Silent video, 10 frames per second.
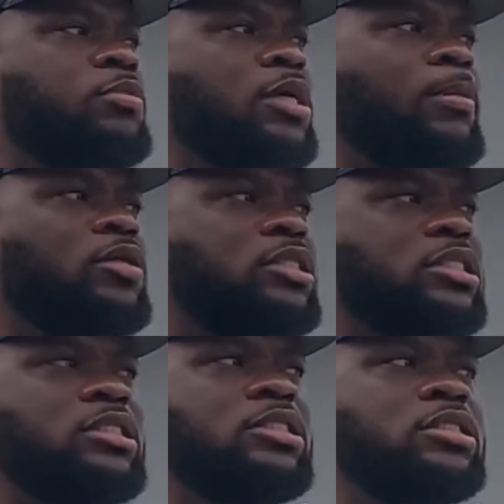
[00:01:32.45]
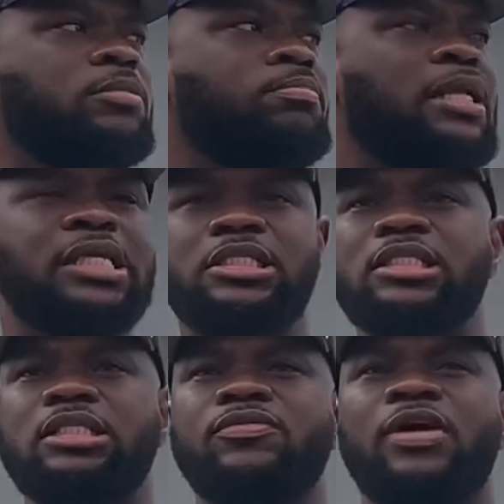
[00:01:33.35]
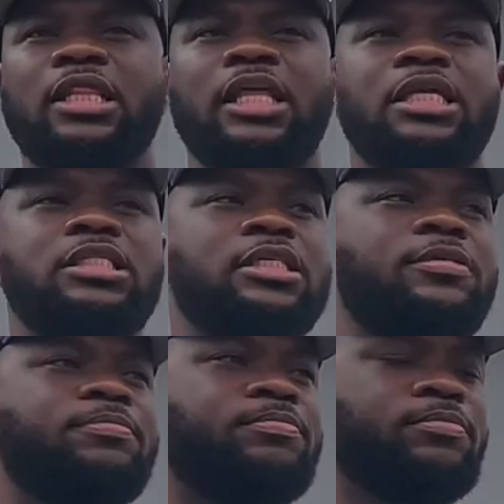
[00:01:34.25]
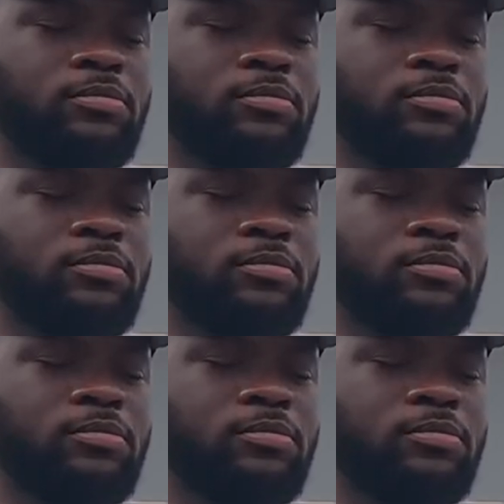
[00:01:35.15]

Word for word: me about this place is the fact that um,